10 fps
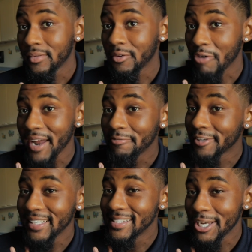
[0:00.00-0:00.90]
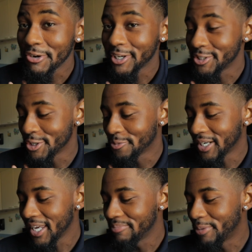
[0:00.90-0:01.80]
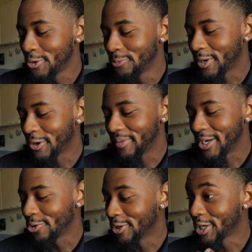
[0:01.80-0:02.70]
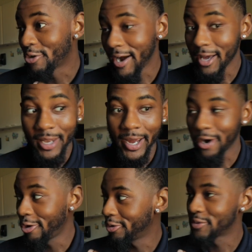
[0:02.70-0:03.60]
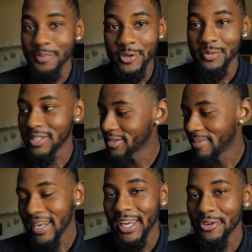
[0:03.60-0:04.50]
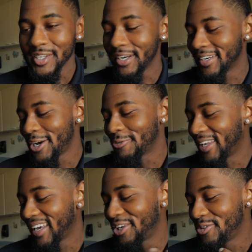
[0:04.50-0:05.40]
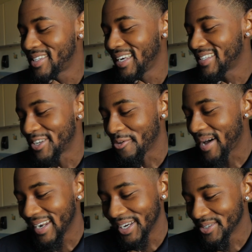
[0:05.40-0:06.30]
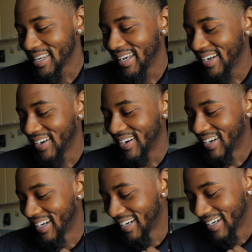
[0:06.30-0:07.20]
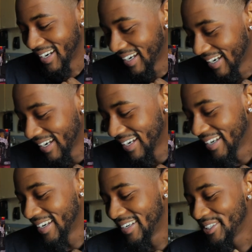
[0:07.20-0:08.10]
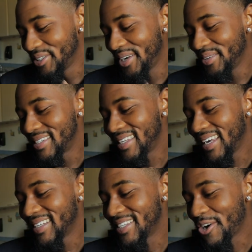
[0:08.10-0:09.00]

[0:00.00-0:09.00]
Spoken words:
Rightfully so, because you don't want to get boomed on, but don't look around like, oh, it was supposed to be somebody else here. No, nigga, you see it's nobody else here. You see it's